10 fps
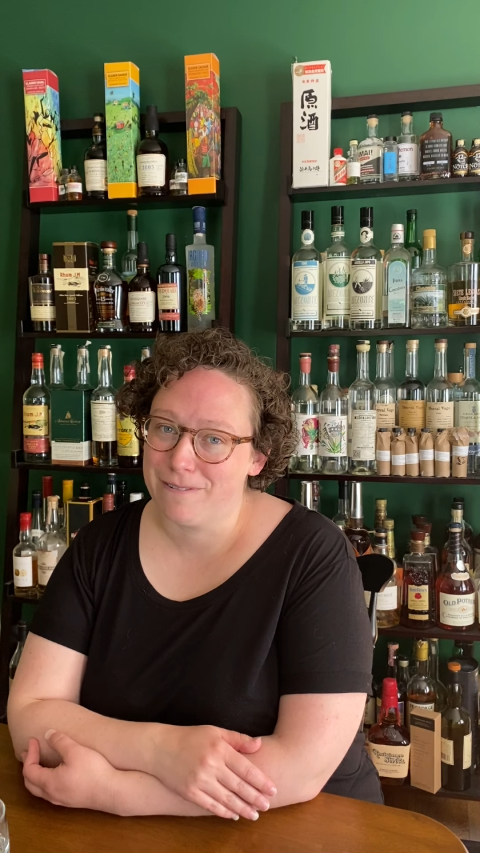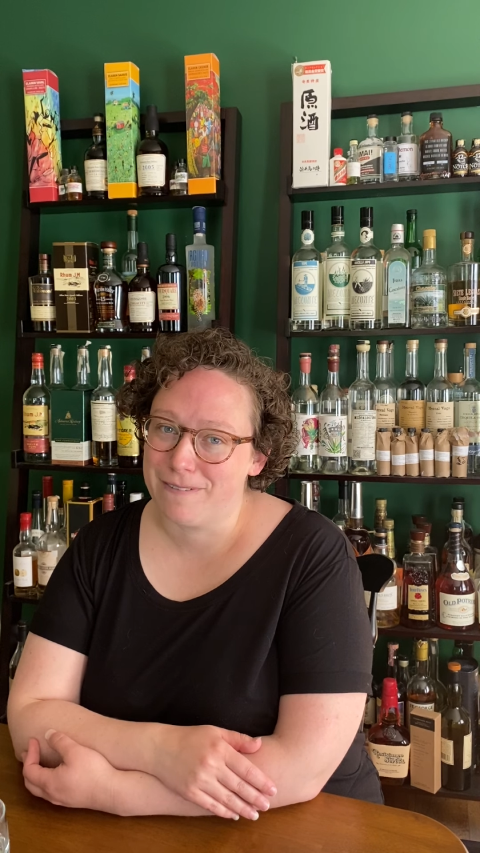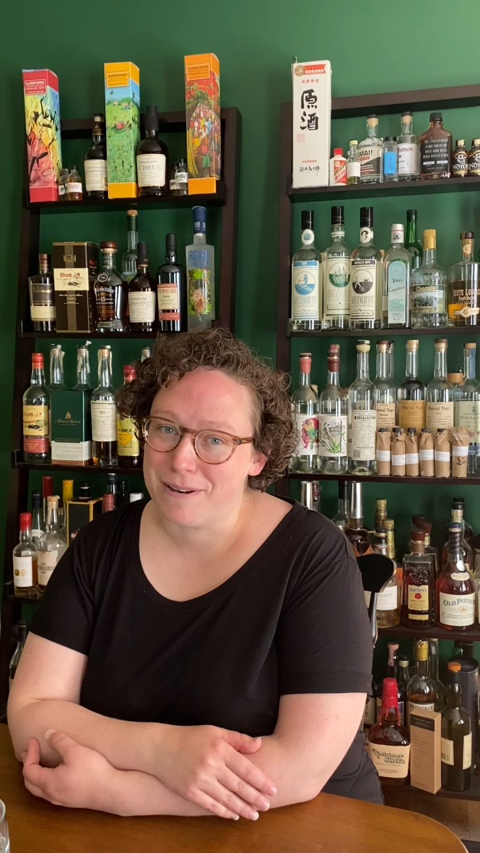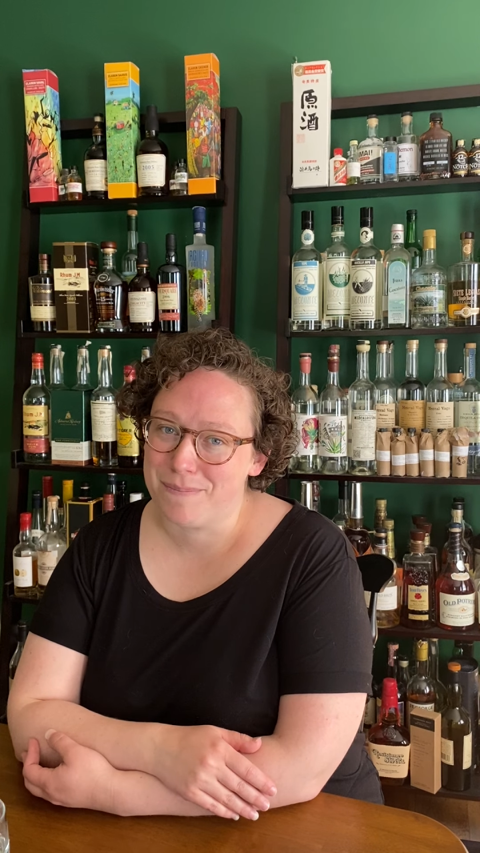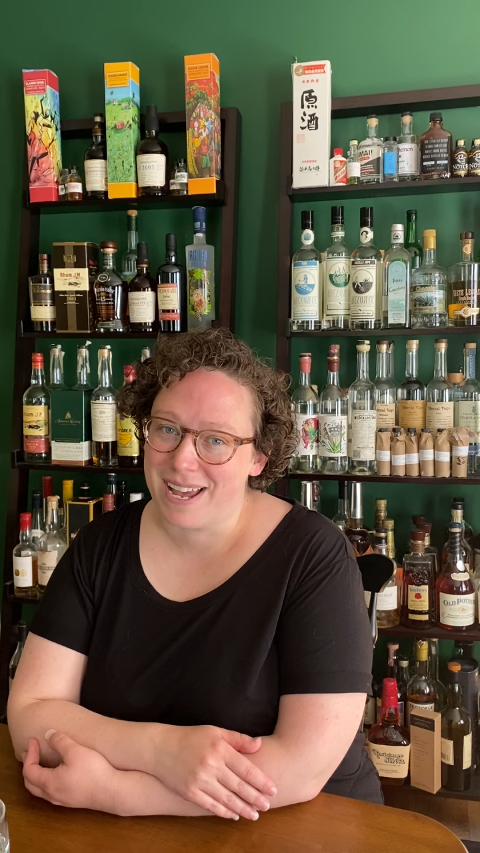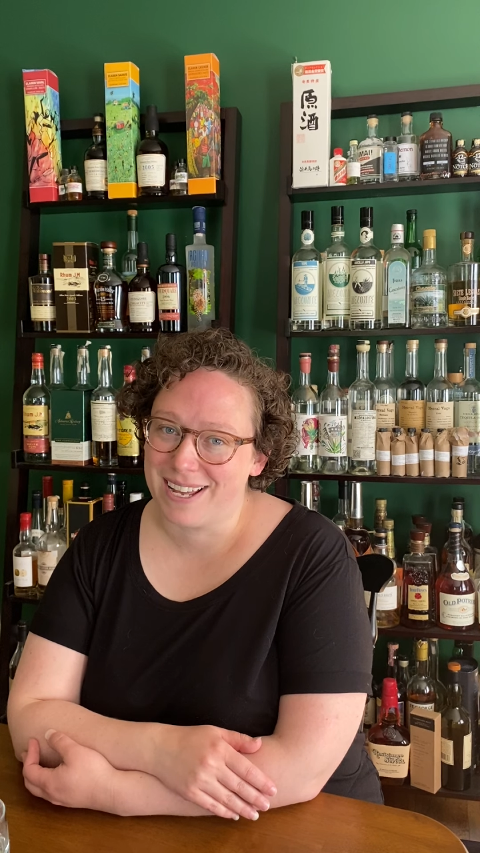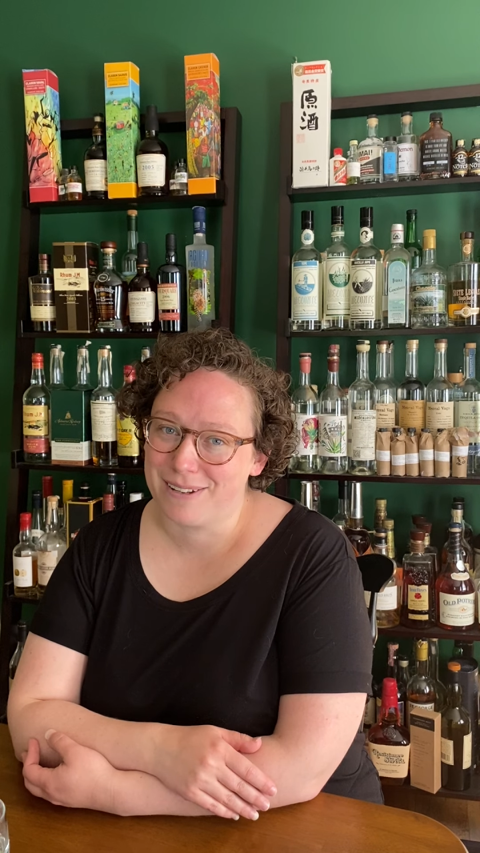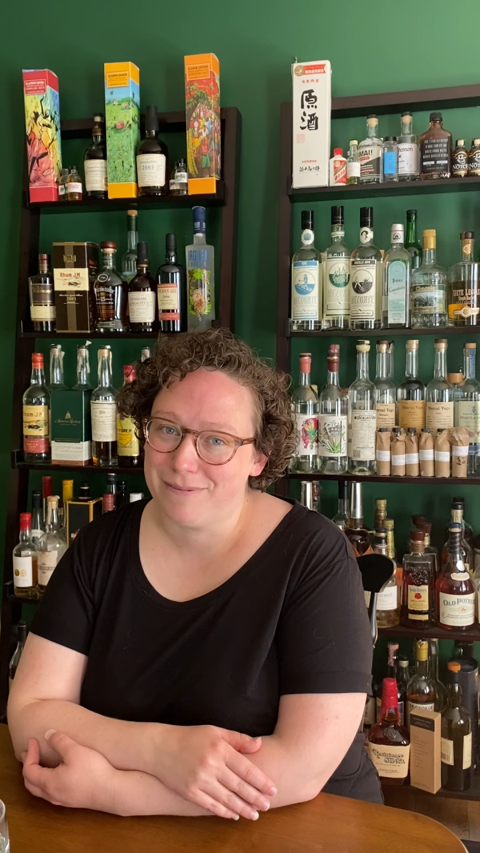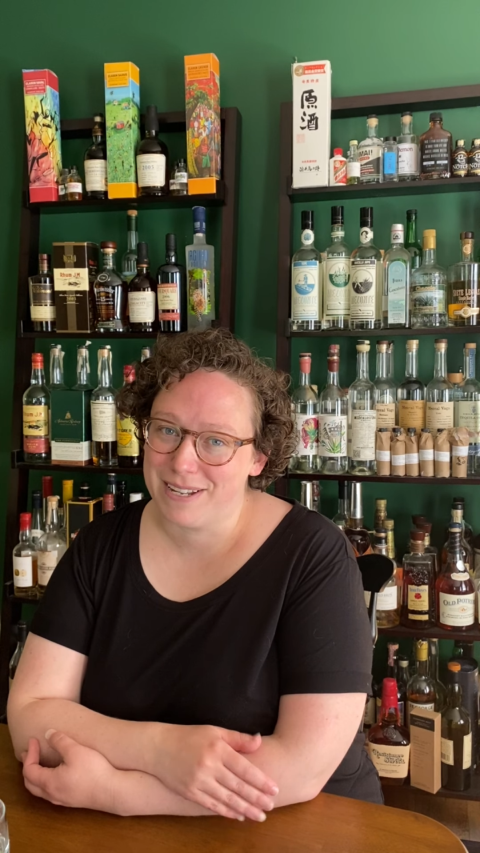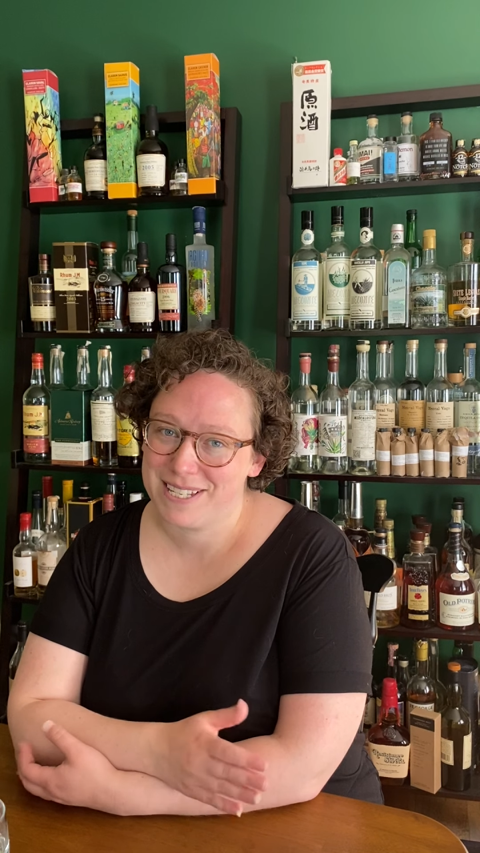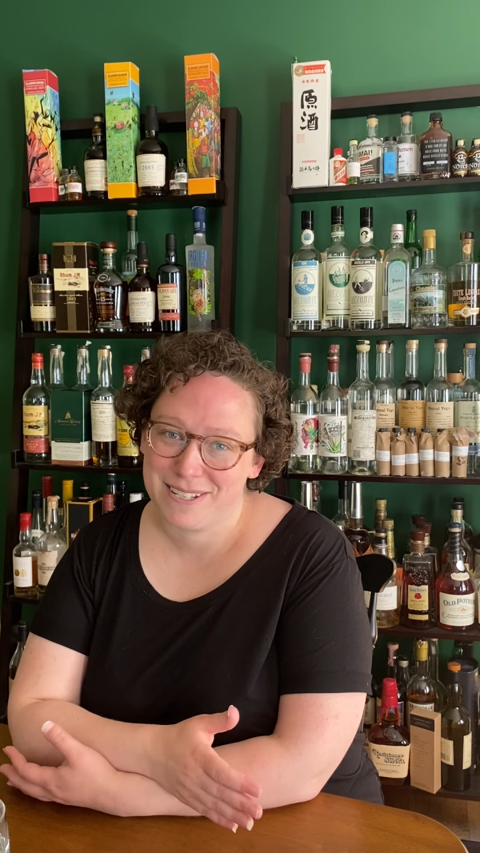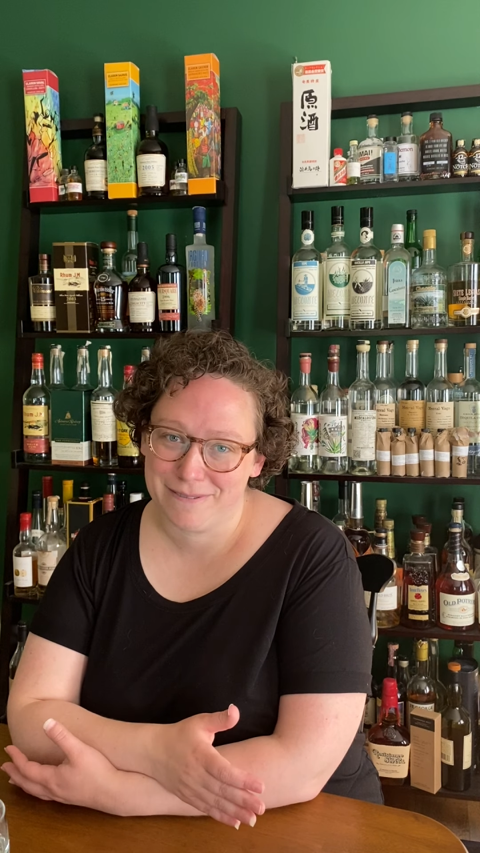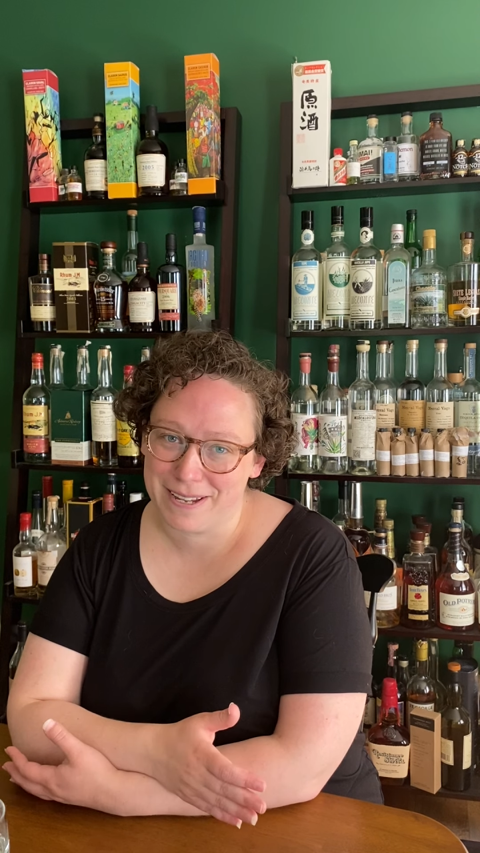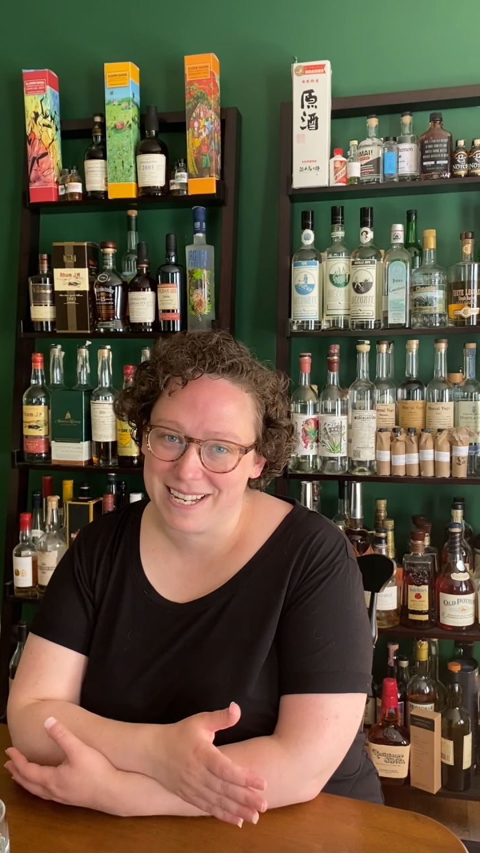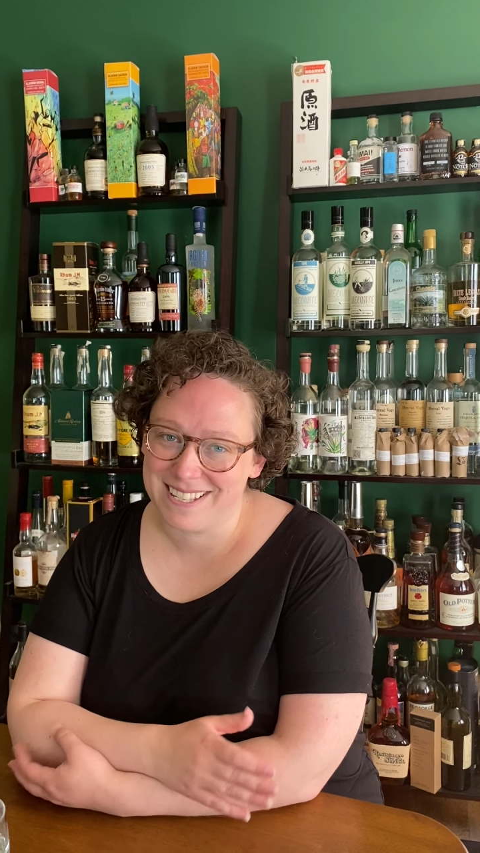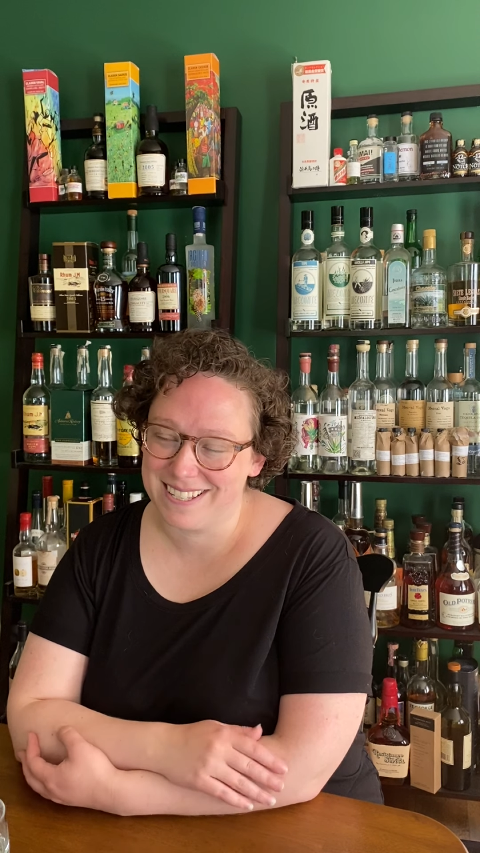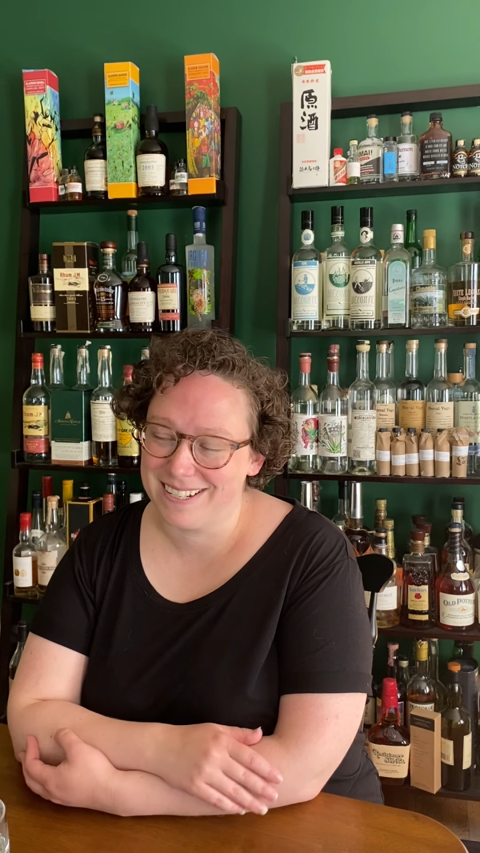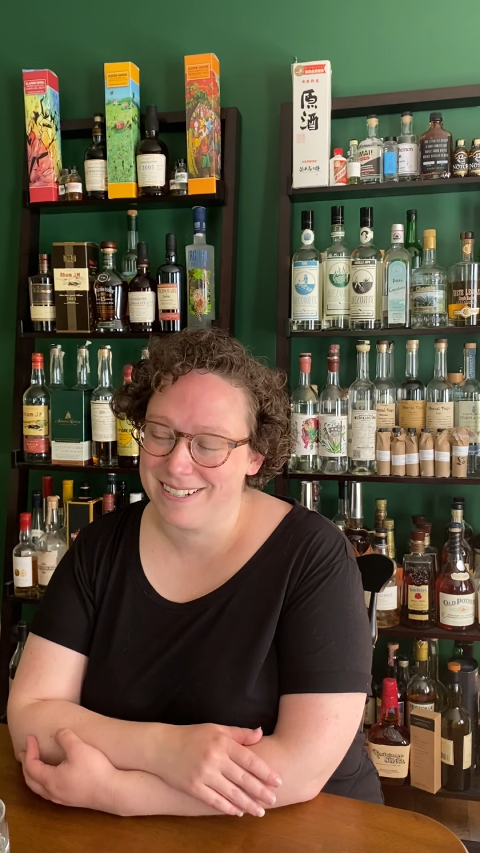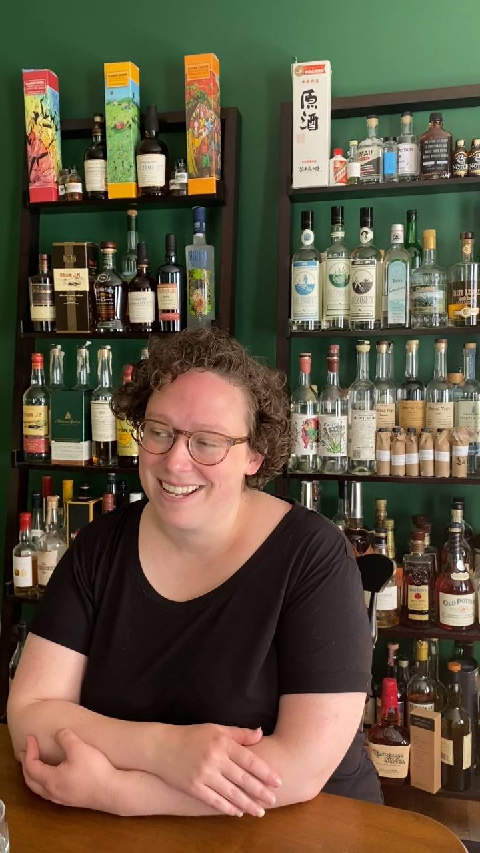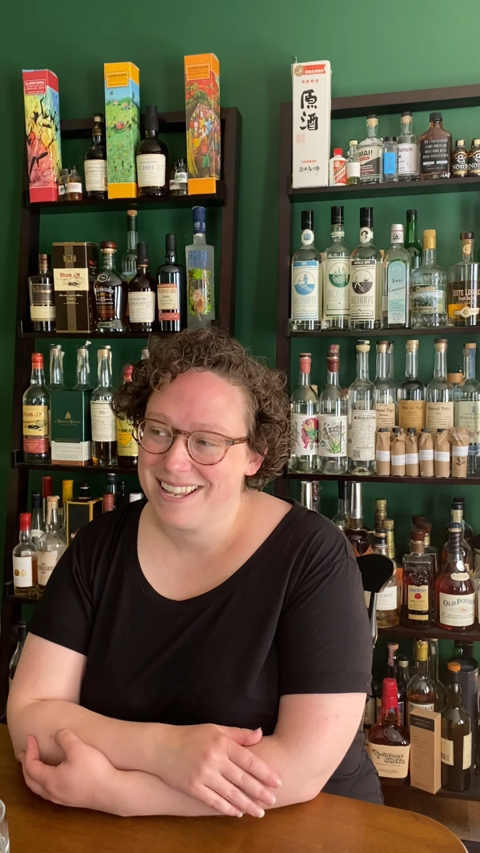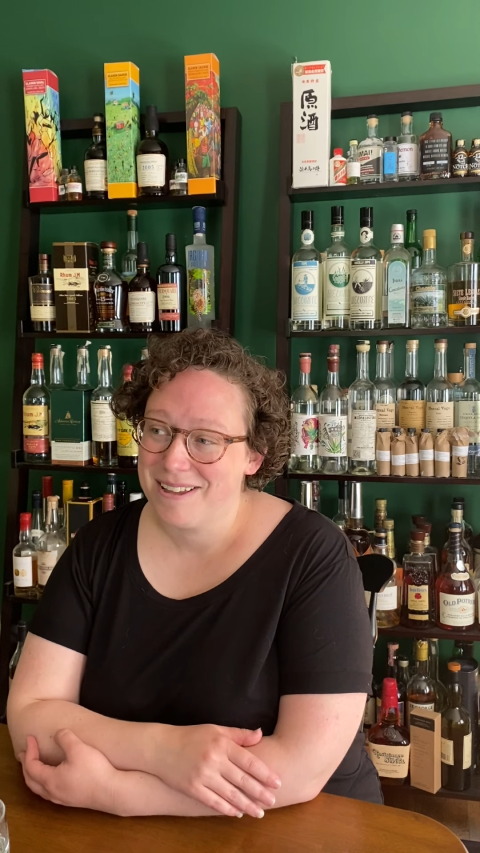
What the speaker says: feedback face to face, and